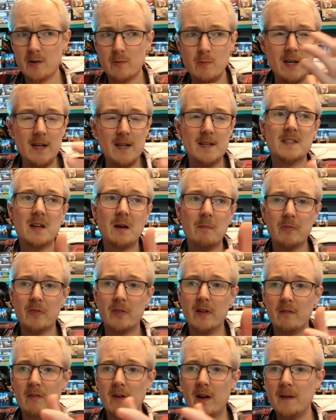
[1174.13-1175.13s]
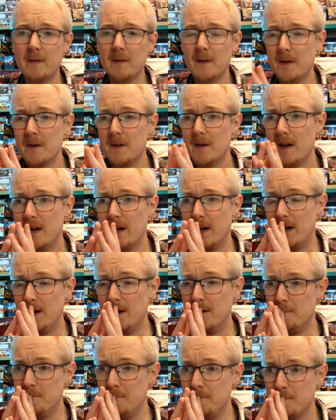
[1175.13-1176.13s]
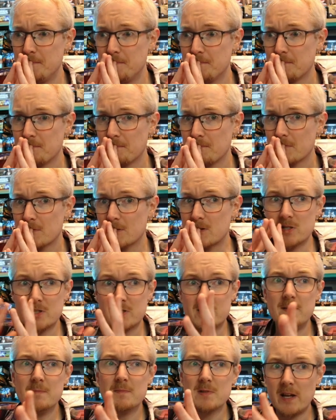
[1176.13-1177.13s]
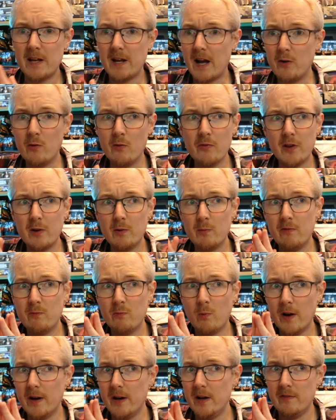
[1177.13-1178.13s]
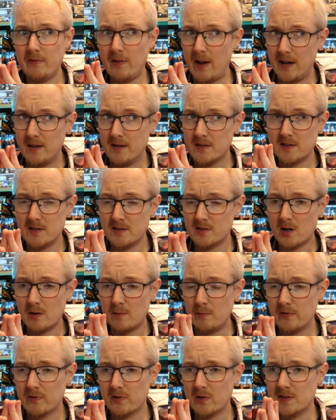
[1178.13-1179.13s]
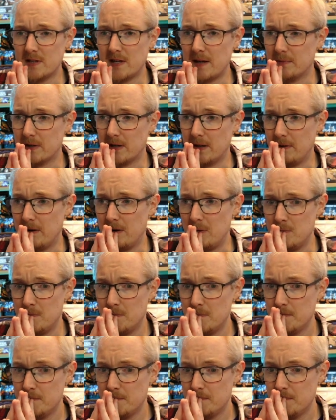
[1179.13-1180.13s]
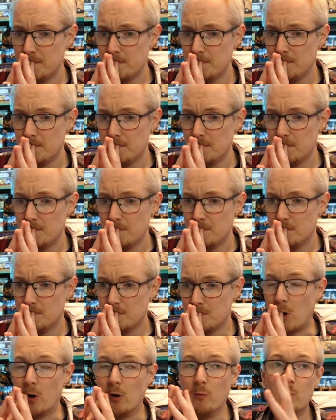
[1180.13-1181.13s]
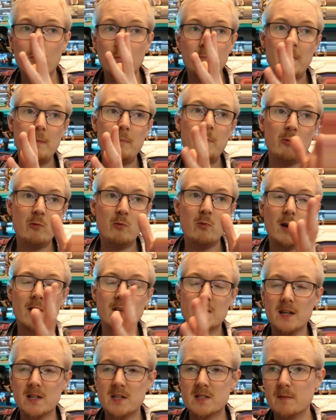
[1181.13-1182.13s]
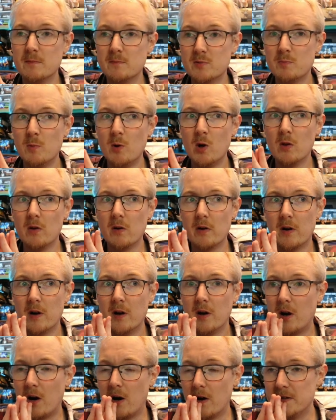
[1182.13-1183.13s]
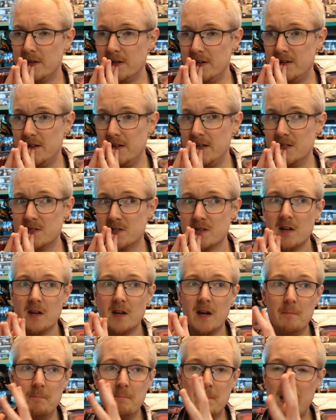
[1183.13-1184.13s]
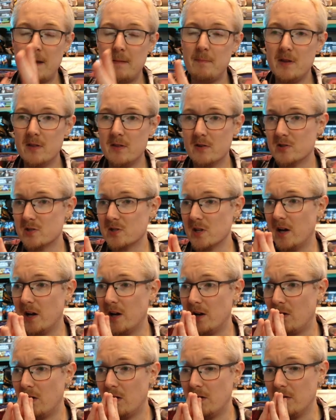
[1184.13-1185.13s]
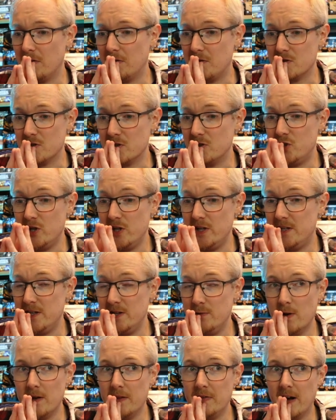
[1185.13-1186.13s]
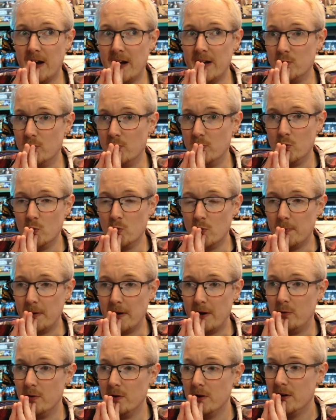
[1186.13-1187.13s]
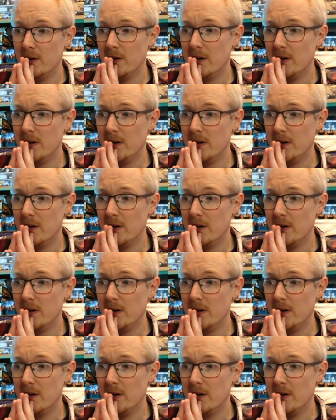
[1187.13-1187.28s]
Like, we need something, right? Because it seems like I don't think we've won an event since Armor of Contempt came out. Or maybe we won like some smaller RTTs, and maybe there's a GT win that I don't know about.